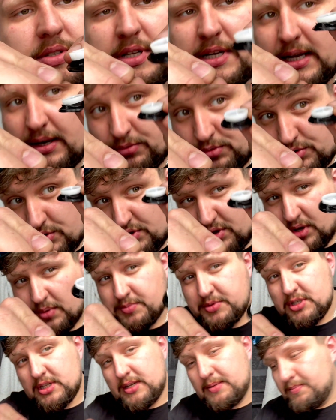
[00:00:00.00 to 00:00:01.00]
it down or
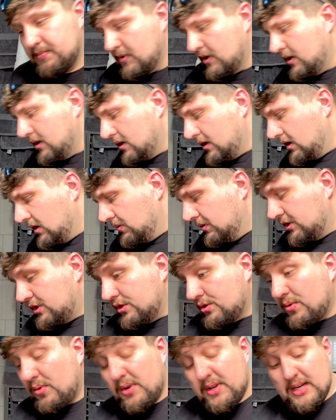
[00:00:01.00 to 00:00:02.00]
stops it, which is
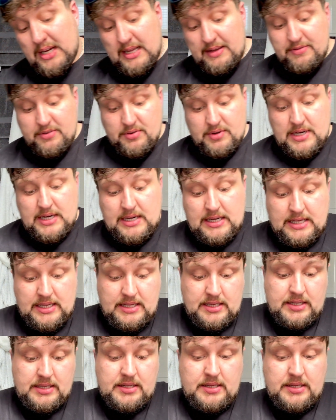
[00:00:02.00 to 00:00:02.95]
quite clever really.